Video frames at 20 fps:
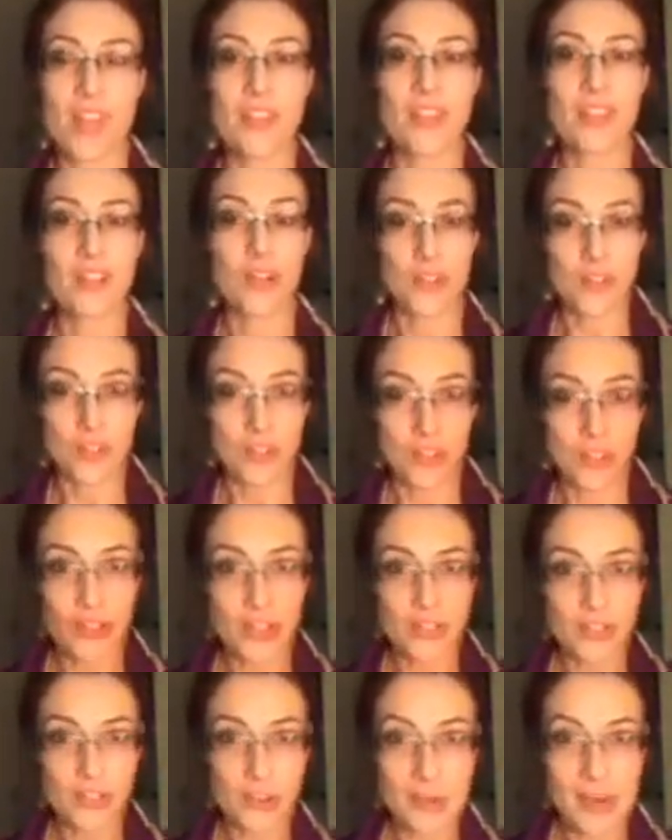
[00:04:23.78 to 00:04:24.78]
the call's going to
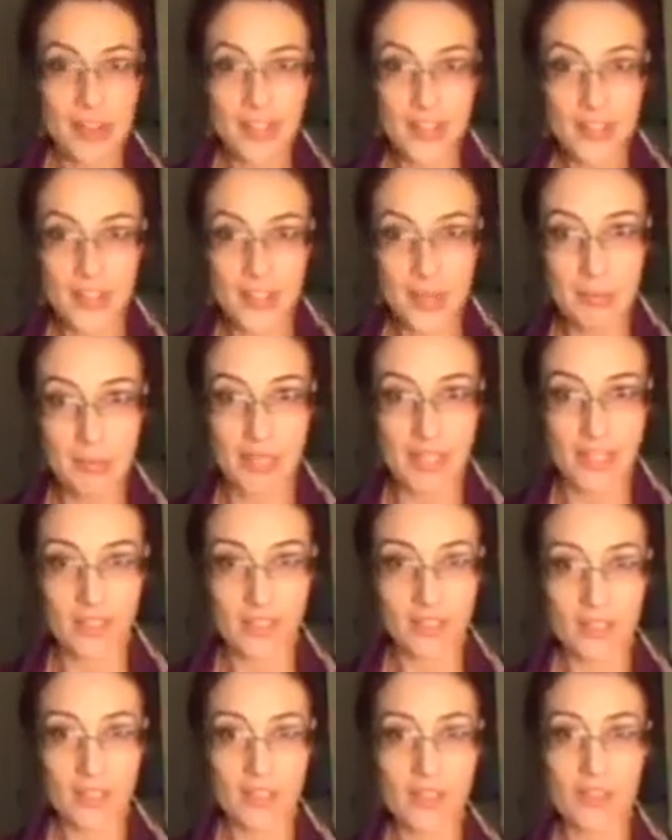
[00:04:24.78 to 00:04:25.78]
go for about 30
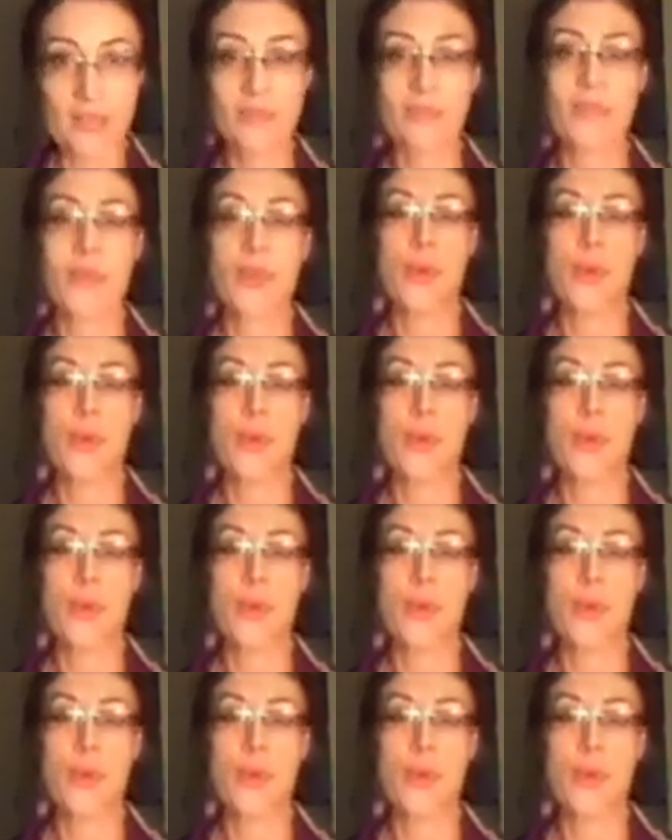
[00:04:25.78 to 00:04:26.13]
minutes.